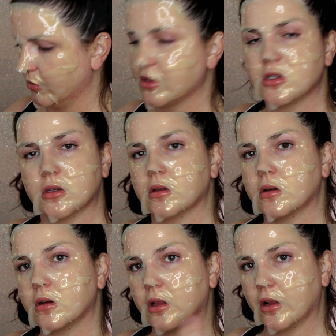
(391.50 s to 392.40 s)
which
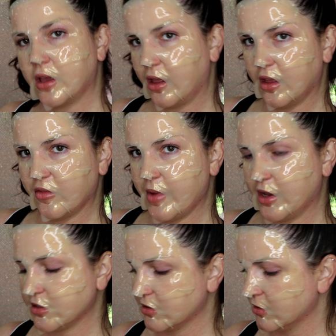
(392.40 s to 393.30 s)
clearly I love
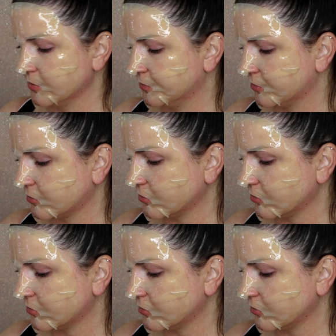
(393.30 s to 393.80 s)
masks.